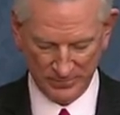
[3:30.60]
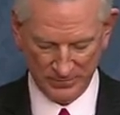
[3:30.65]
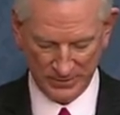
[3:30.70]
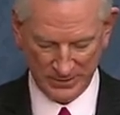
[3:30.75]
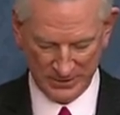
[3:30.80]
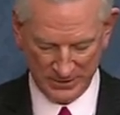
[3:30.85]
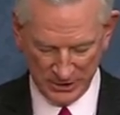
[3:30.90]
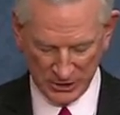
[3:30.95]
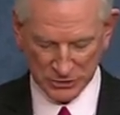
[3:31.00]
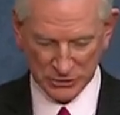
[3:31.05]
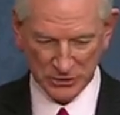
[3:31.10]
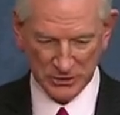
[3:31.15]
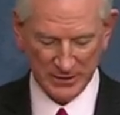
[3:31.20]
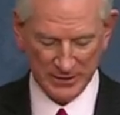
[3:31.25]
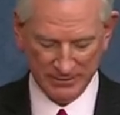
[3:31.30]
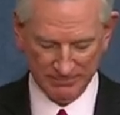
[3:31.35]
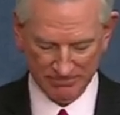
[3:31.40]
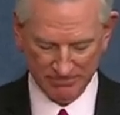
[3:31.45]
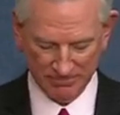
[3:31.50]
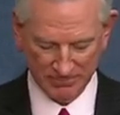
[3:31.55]

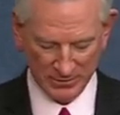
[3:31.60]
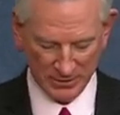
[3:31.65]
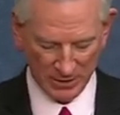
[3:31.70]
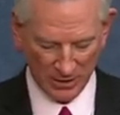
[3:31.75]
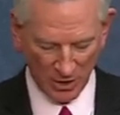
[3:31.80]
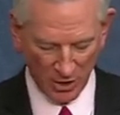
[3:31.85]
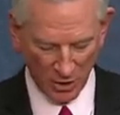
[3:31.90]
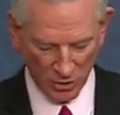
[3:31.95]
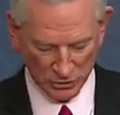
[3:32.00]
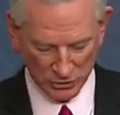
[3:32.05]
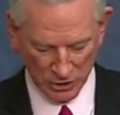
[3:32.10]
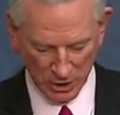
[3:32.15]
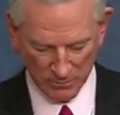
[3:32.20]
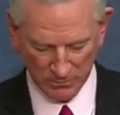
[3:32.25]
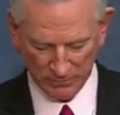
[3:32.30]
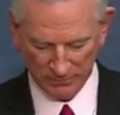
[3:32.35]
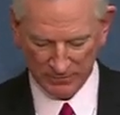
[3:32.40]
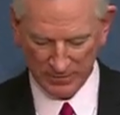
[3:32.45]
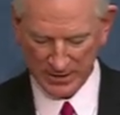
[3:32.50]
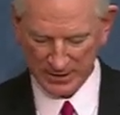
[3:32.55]
Additionally, the long-term
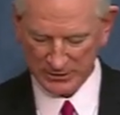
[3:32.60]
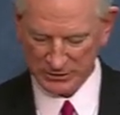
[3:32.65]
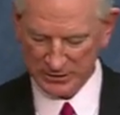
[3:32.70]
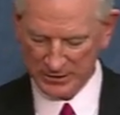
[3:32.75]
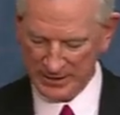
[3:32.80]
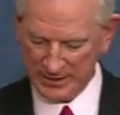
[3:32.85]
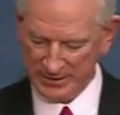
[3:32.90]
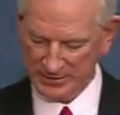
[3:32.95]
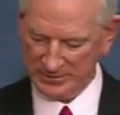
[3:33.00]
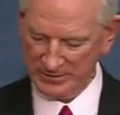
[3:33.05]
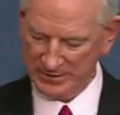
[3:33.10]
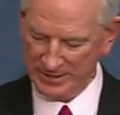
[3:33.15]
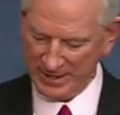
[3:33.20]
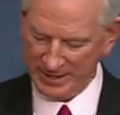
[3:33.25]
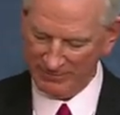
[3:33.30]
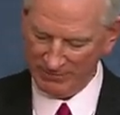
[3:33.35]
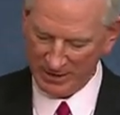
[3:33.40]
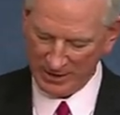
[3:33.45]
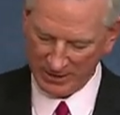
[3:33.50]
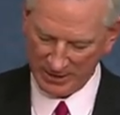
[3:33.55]
effects linked to
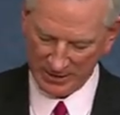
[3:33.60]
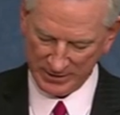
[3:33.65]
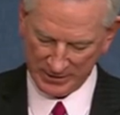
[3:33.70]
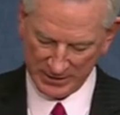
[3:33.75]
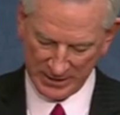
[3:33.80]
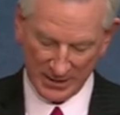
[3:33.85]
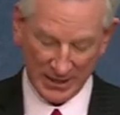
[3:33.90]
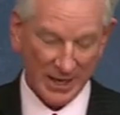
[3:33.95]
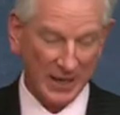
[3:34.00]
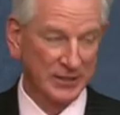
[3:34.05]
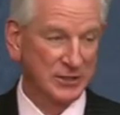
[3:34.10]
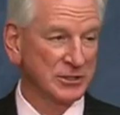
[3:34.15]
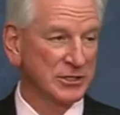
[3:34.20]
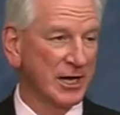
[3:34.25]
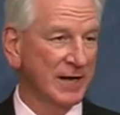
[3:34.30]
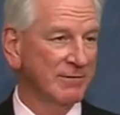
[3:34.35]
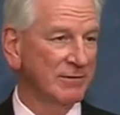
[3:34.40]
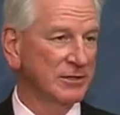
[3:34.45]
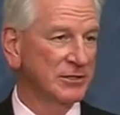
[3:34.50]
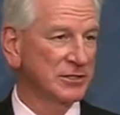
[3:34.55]
daylight
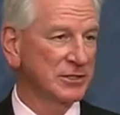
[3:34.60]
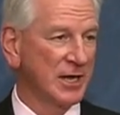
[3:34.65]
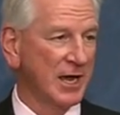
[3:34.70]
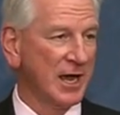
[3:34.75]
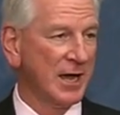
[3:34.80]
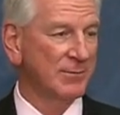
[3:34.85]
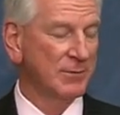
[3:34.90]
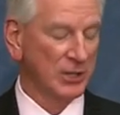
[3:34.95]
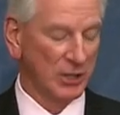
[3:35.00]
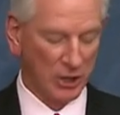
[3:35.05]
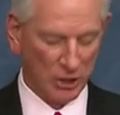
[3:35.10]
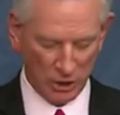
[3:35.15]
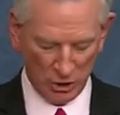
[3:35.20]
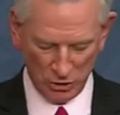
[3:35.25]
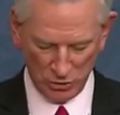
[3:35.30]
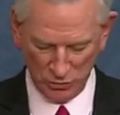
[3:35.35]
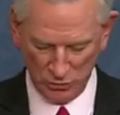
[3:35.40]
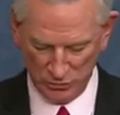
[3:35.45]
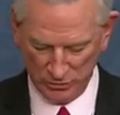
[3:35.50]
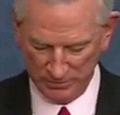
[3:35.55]
savings time
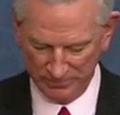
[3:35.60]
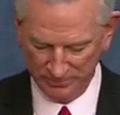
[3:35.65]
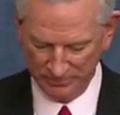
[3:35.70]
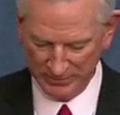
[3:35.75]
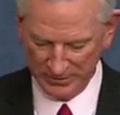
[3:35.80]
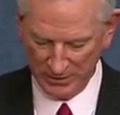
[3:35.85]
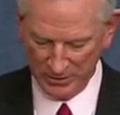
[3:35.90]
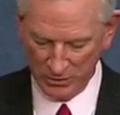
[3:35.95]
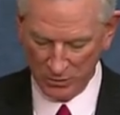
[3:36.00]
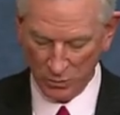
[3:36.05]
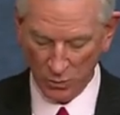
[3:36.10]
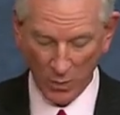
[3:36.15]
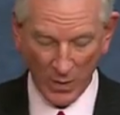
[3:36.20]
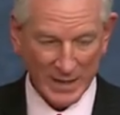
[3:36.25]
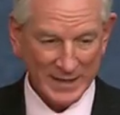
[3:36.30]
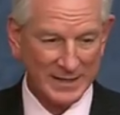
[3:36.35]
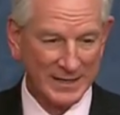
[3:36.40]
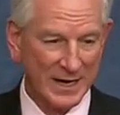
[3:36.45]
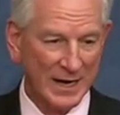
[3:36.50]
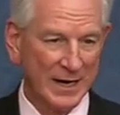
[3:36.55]
include
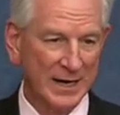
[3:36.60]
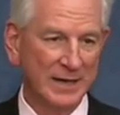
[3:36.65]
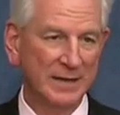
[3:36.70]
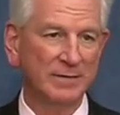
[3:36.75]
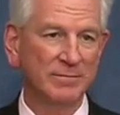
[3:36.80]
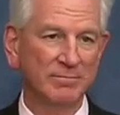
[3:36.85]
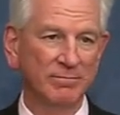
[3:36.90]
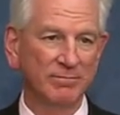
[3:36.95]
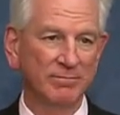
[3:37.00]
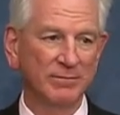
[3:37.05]
weight gain,